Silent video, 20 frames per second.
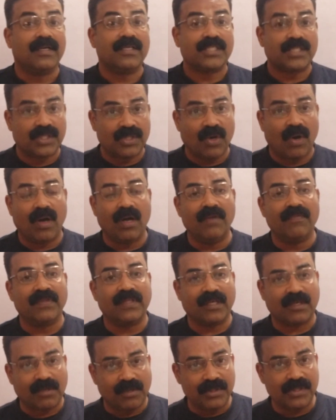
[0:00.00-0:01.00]
solve
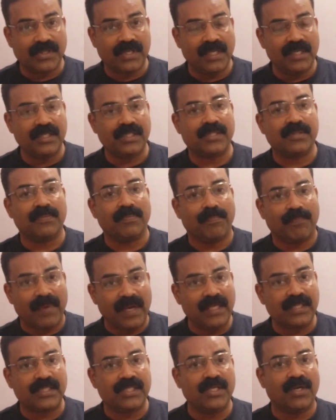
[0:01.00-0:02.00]
the questions
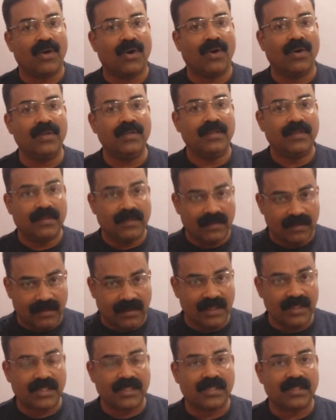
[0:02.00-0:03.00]
based on
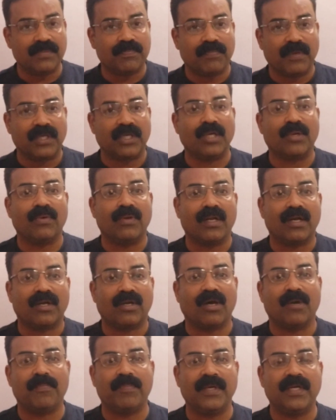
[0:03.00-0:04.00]
this particular
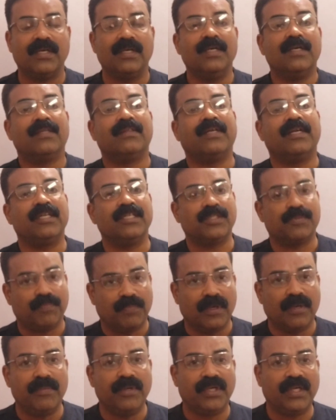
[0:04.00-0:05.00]
topic, that is
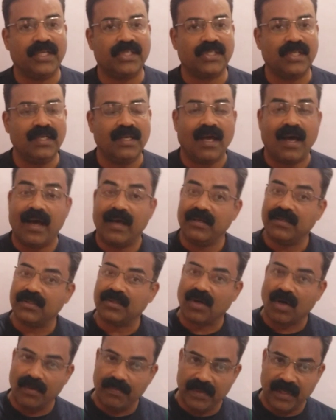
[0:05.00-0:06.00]
permutation and
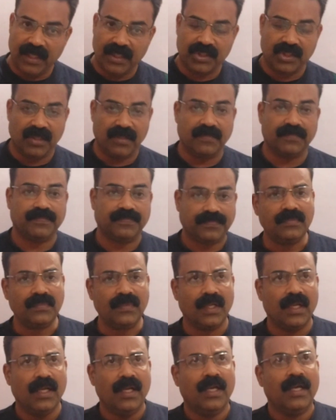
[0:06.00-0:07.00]
combination.
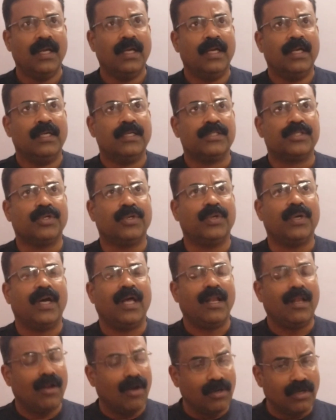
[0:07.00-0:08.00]
So
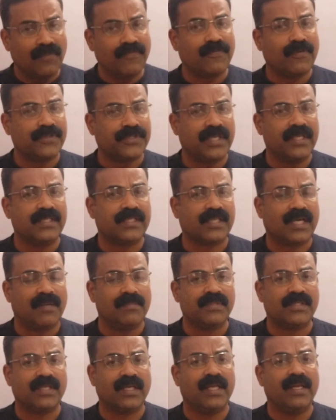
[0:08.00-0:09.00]
a lot of questions
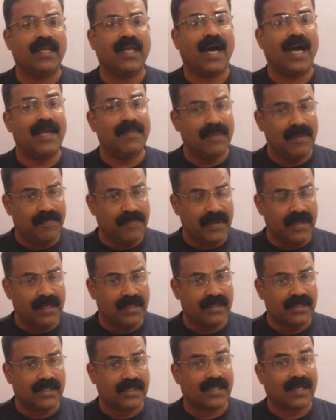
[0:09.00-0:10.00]
comes in
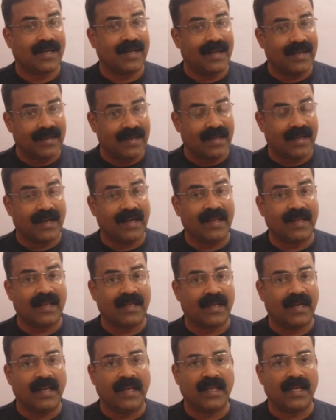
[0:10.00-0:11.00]
IBPS,
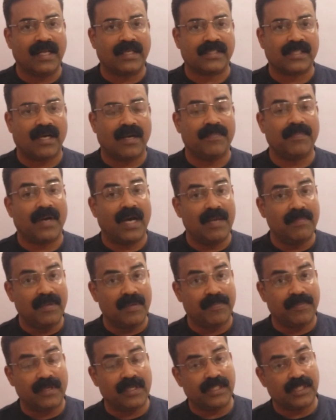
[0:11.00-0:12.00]
clerical exam,
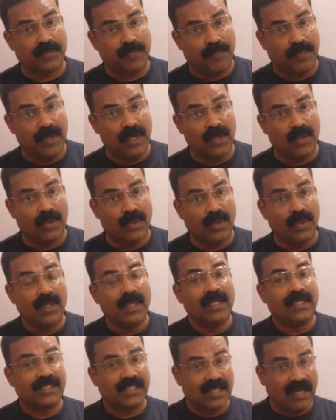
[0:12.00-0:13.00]
IBPS,
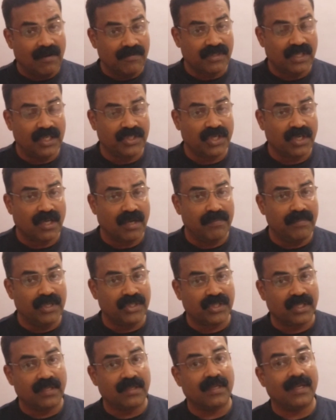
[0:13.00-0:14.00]
PO, Staff Selection
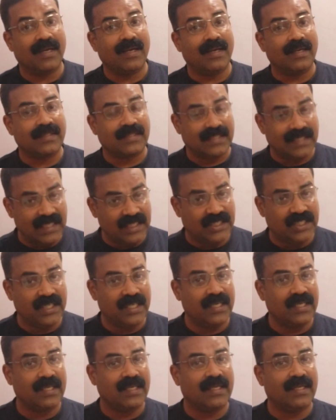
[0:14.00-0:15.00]
Commission,
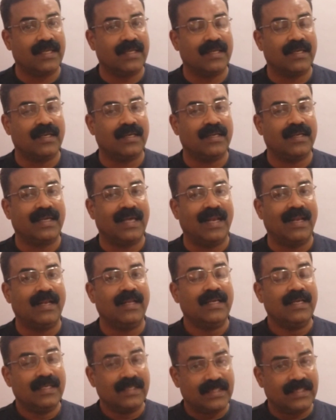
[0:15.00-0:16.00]
CGL,
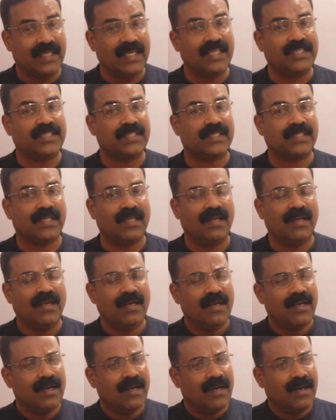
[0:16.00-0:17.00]

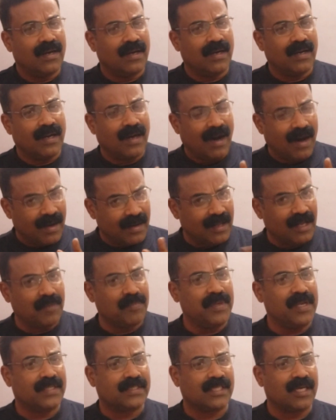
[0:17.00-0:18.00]
CHSL,
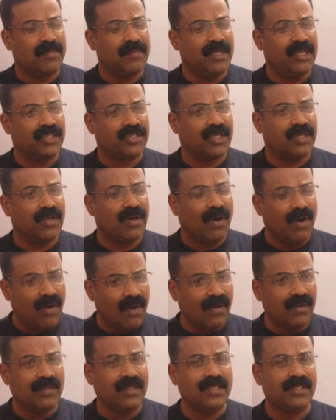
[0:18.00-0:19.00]
RRB examination,
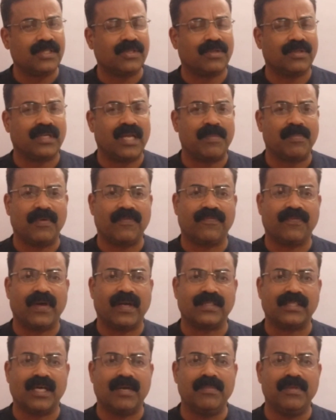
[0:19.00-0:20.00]
all these type of
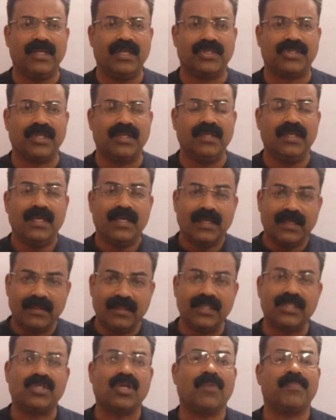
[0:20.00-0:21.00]
examination,
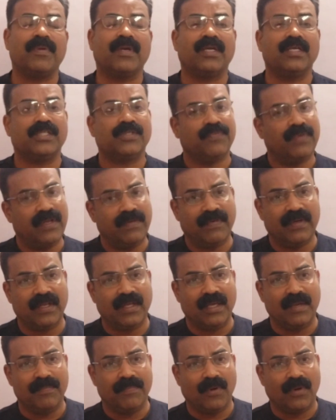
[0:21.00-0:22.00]
this topic is
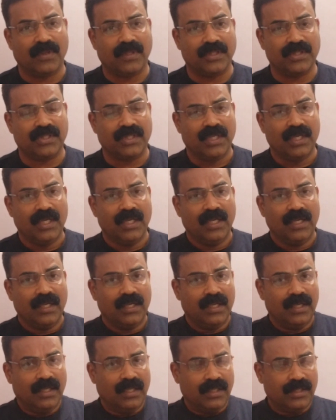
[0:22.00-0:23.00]
very important.
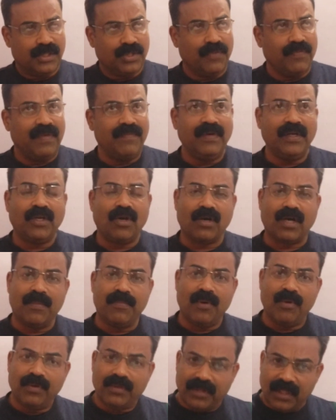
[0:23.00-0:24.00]
So when we talk
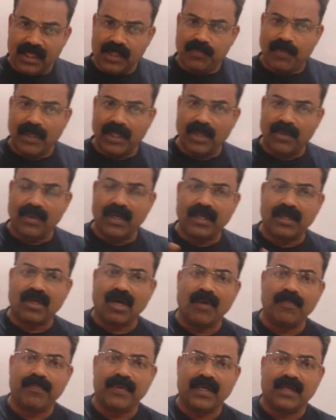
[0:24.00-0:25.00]
about this particular
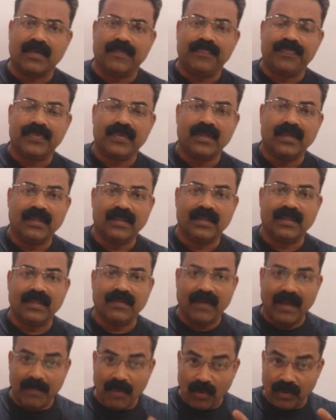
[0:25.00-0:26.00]
topic,
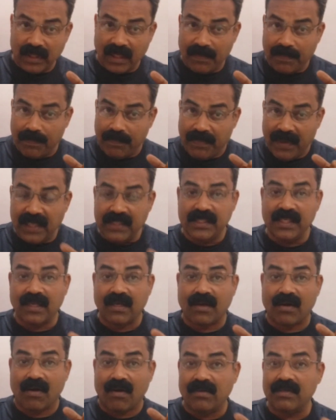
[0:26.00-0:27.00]
about the
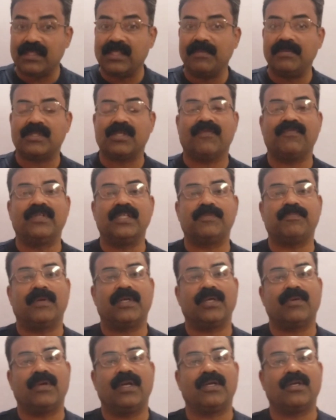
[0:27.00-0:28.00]
basic concepts of this
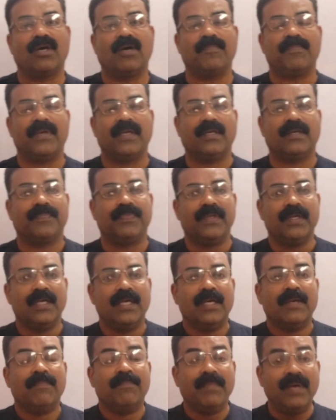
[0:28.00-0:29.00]
particular topic,
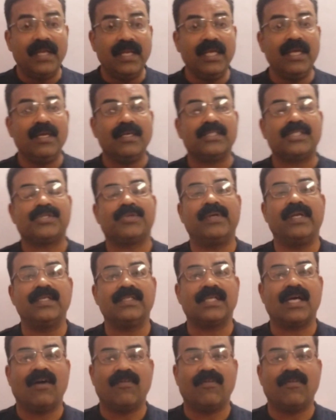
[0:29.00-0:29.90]
many students